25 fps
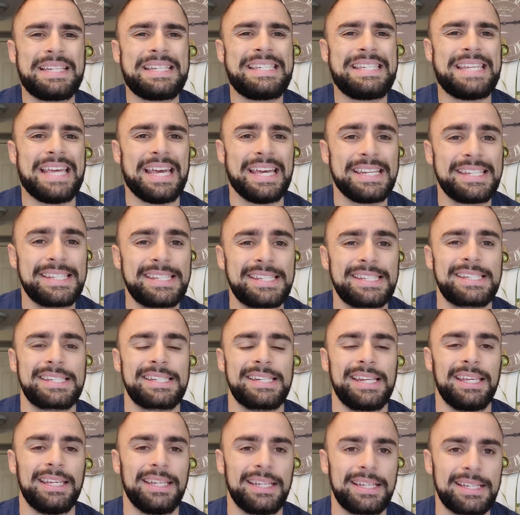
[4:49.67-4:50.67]
tent
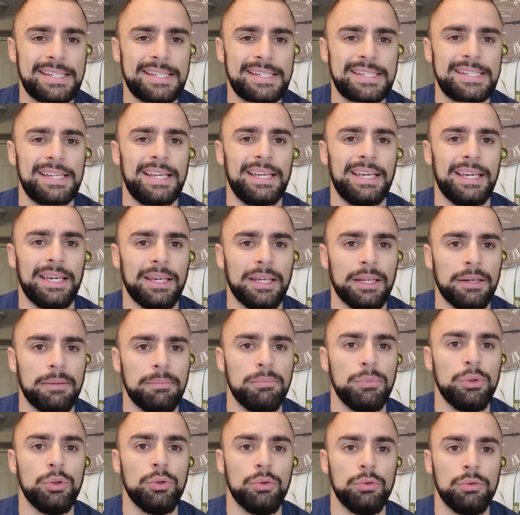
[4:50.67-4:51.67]
stakes and
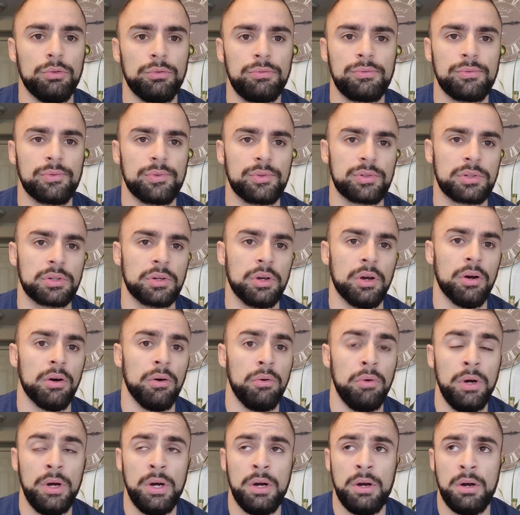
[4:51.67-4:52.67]
move. So